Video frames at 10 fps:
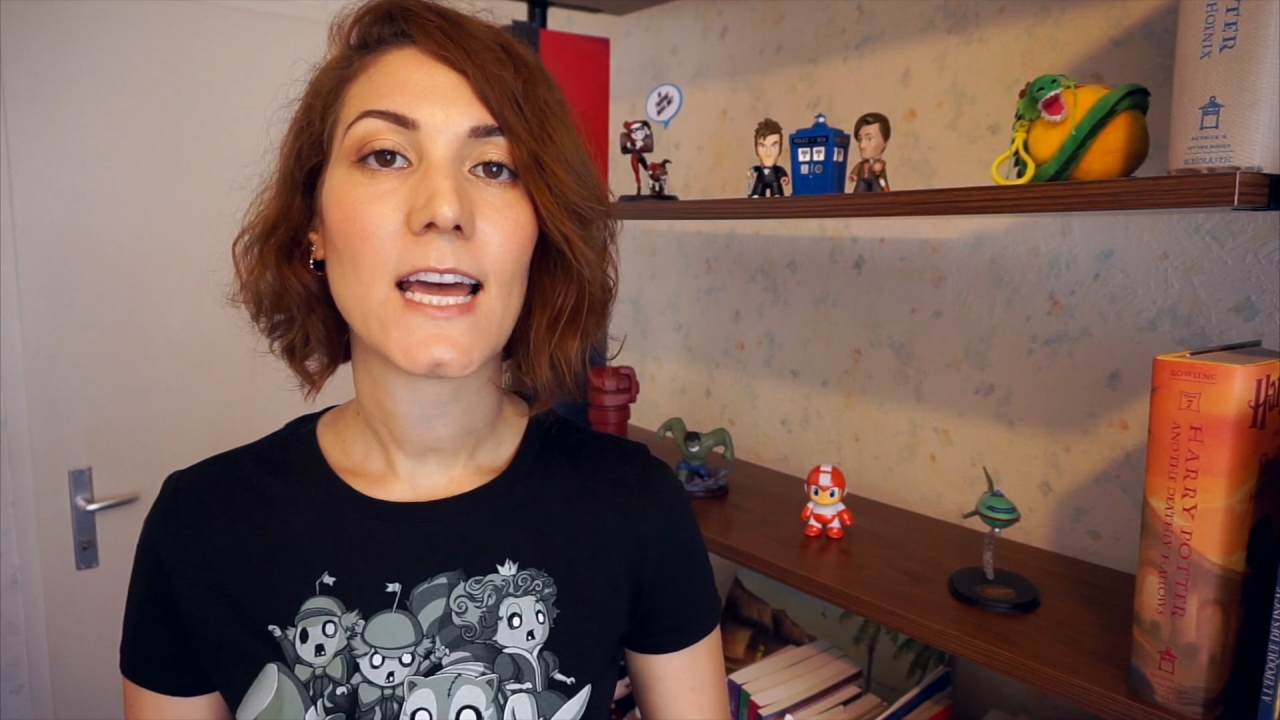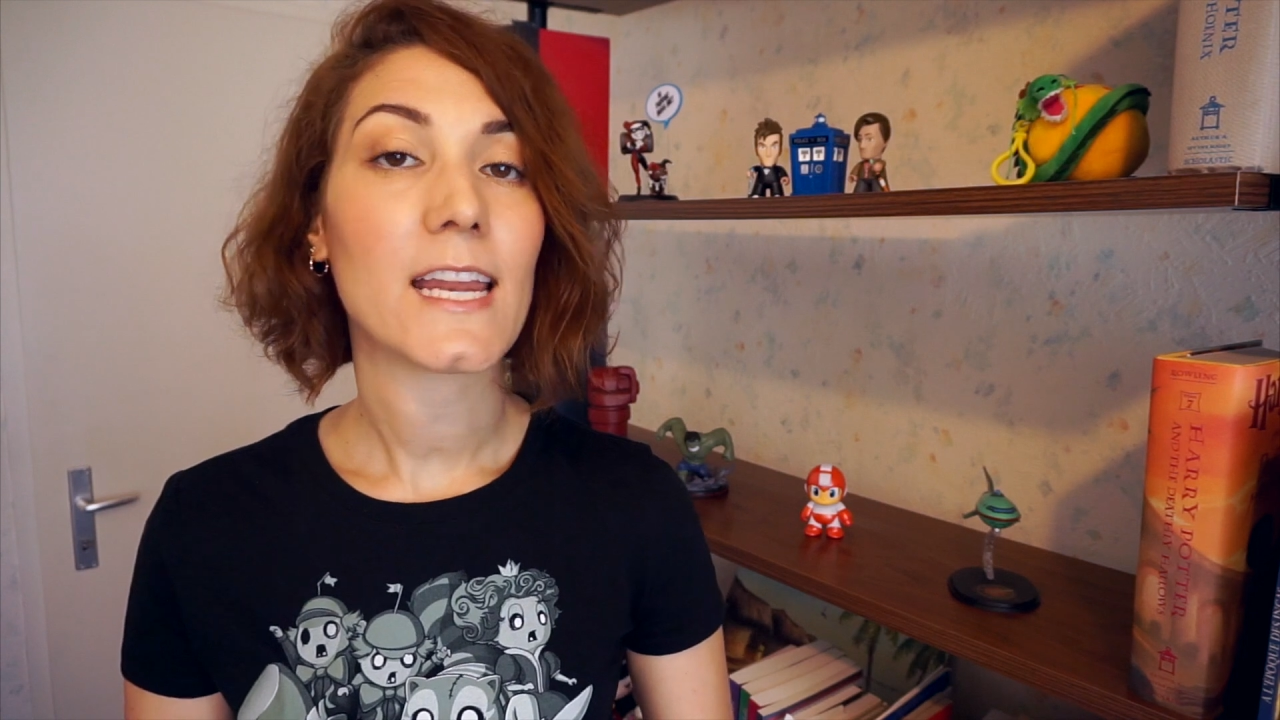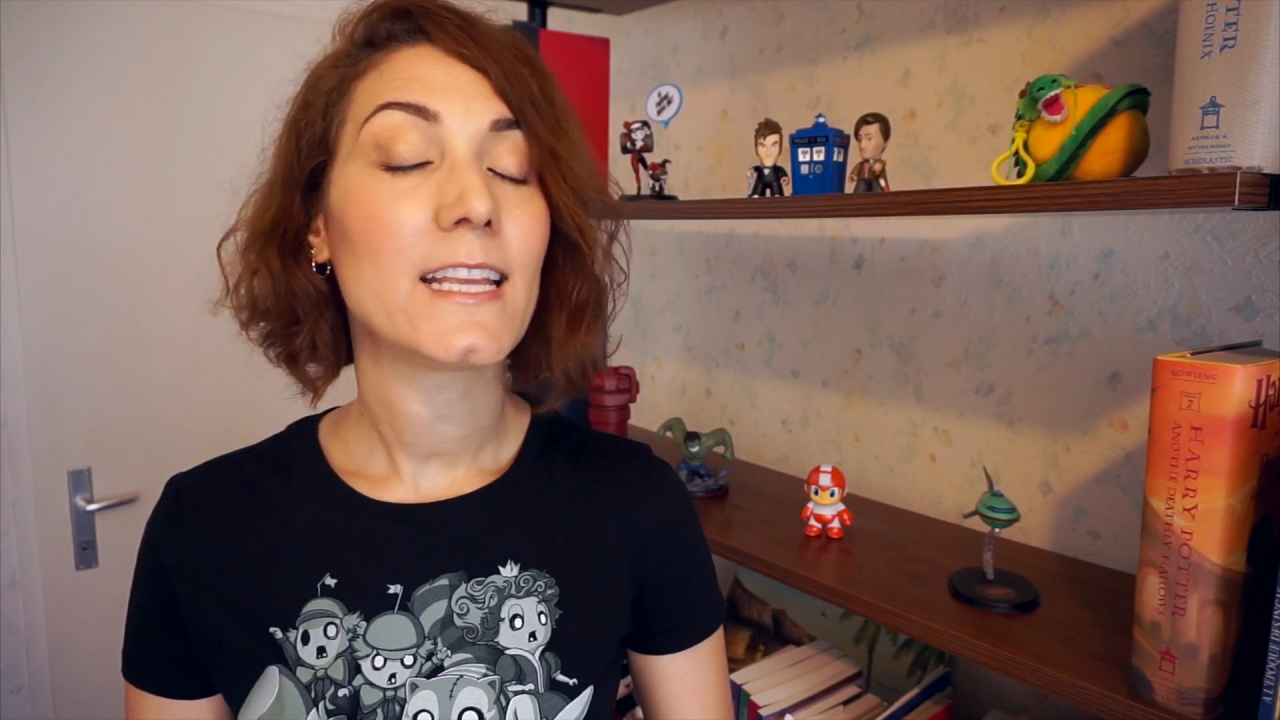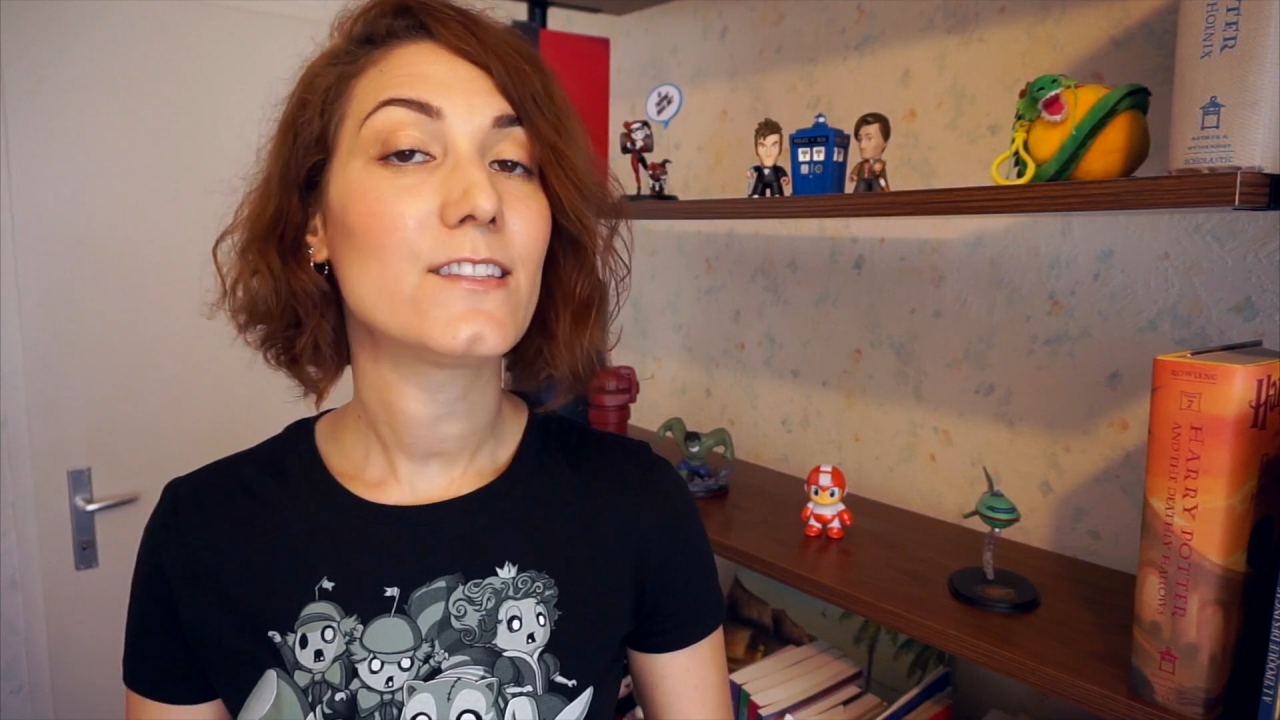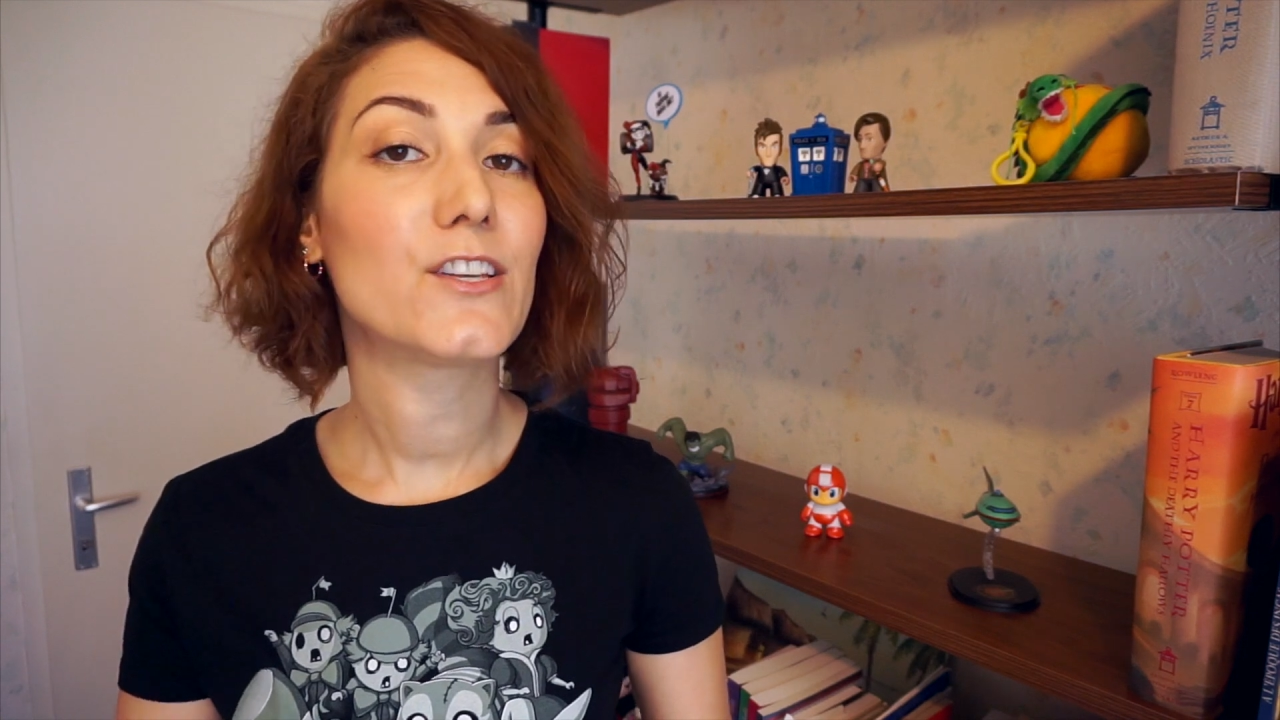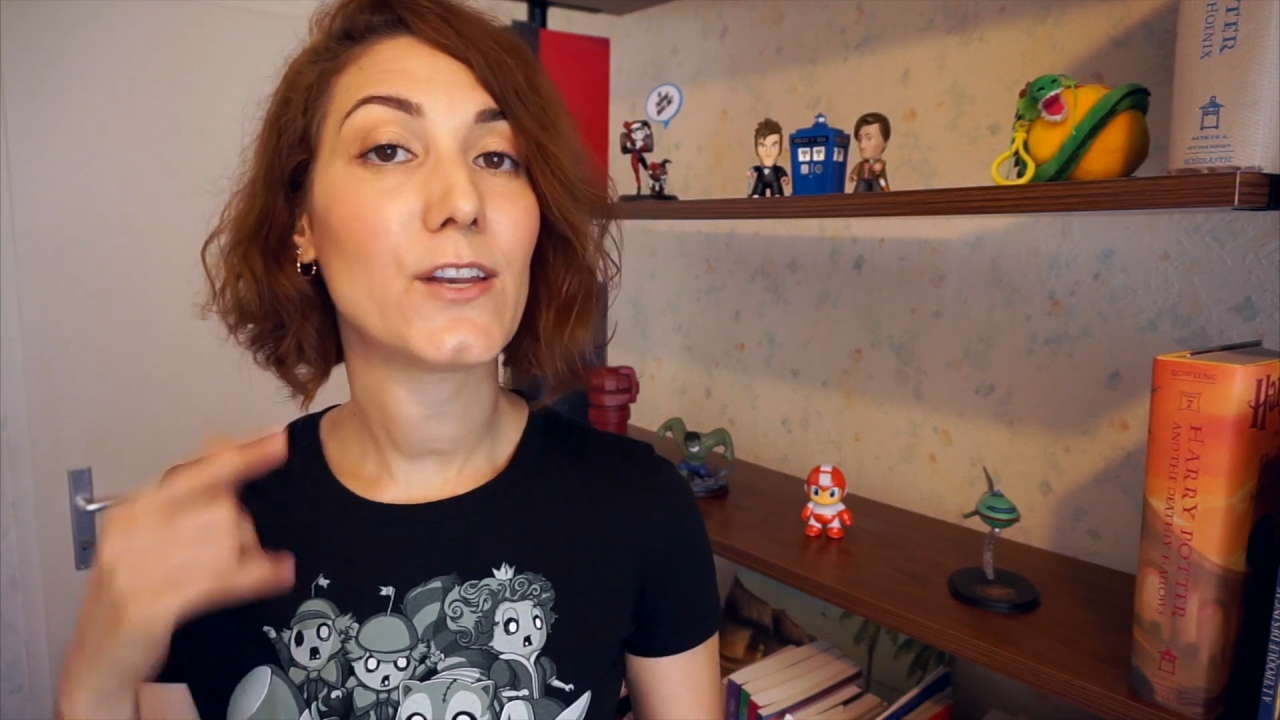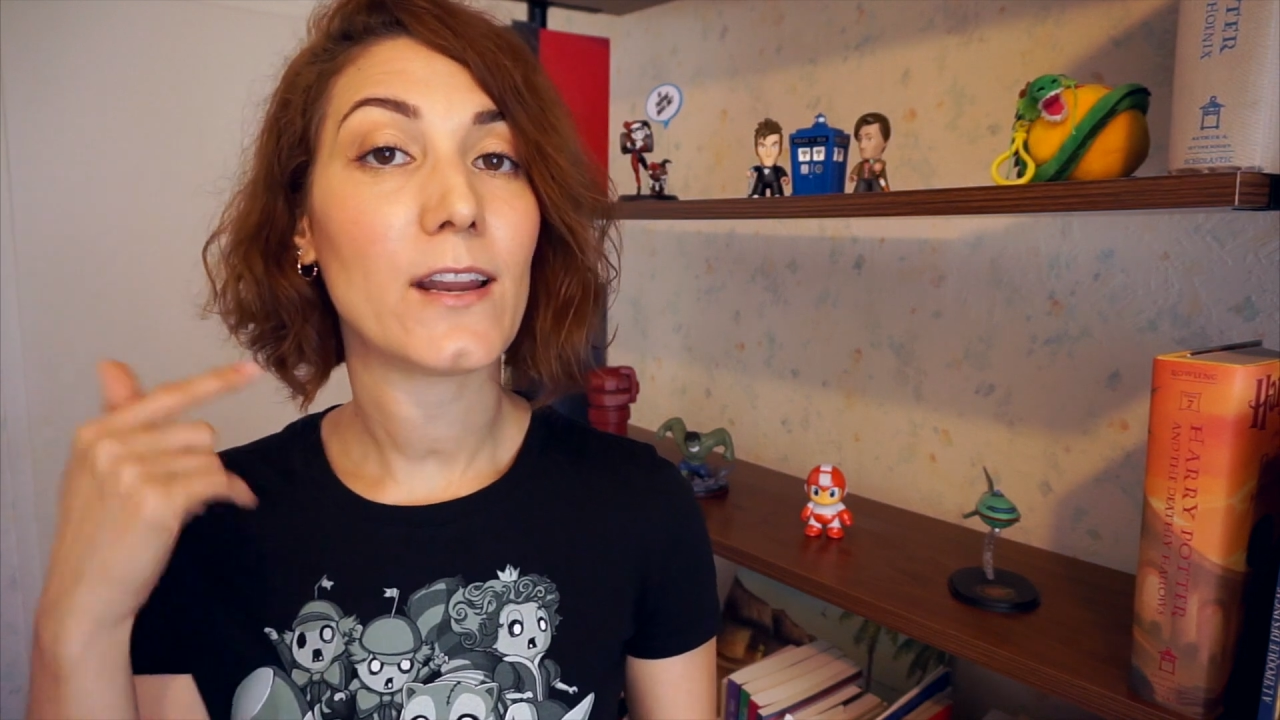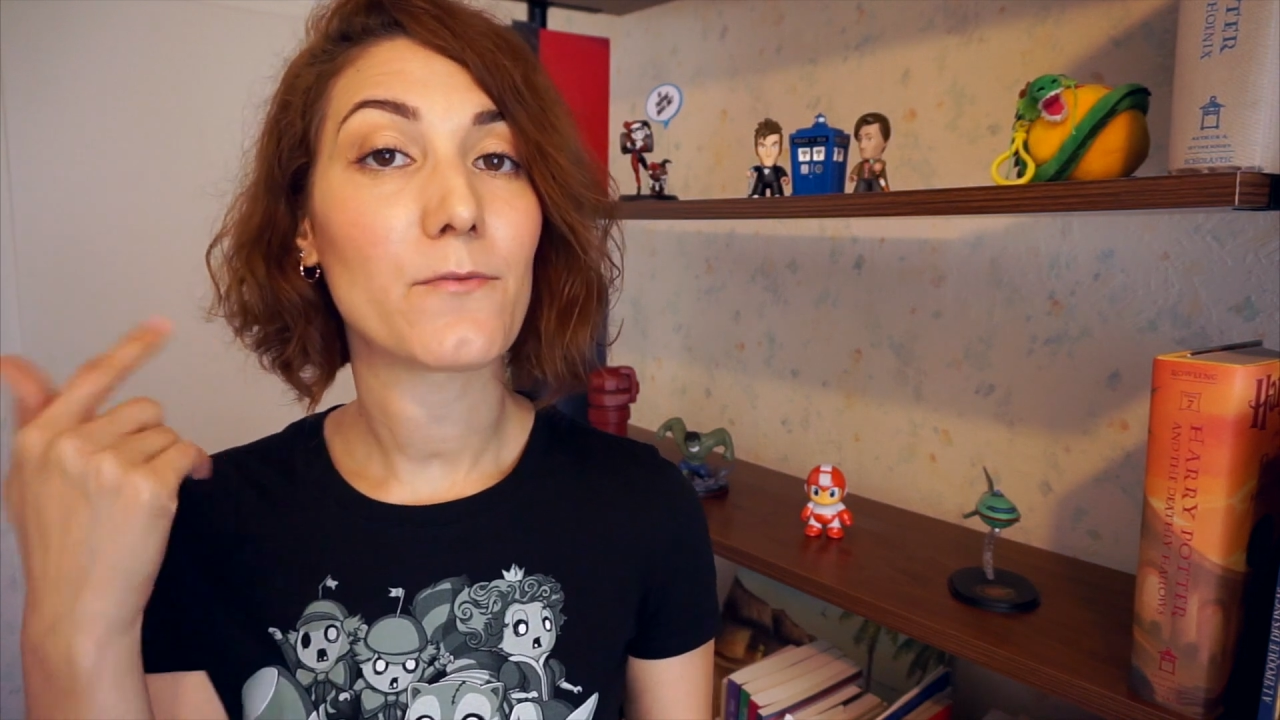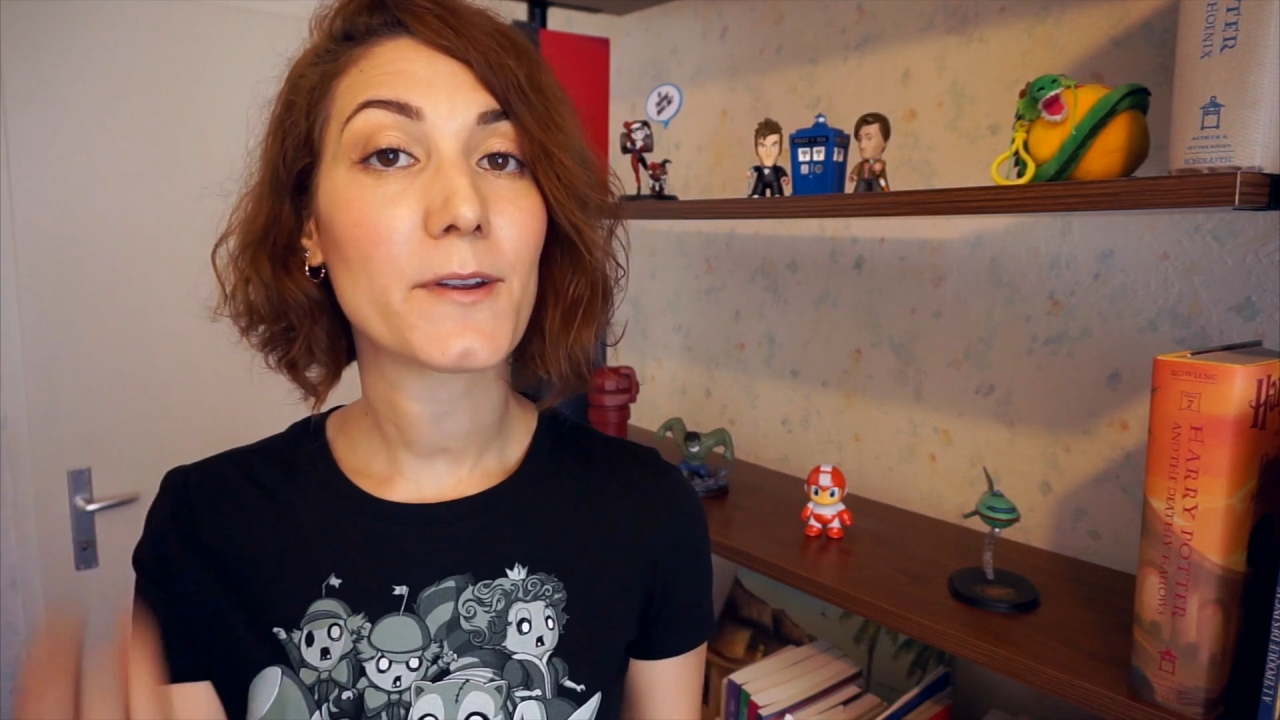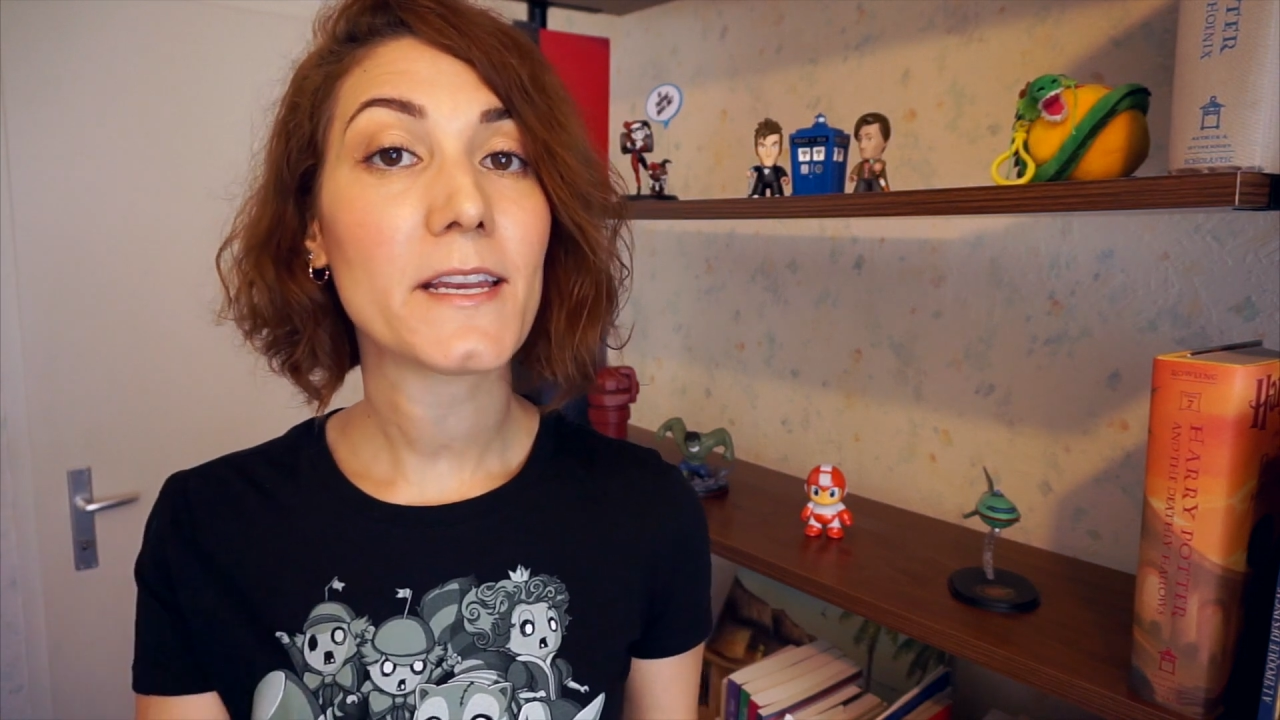that he's good at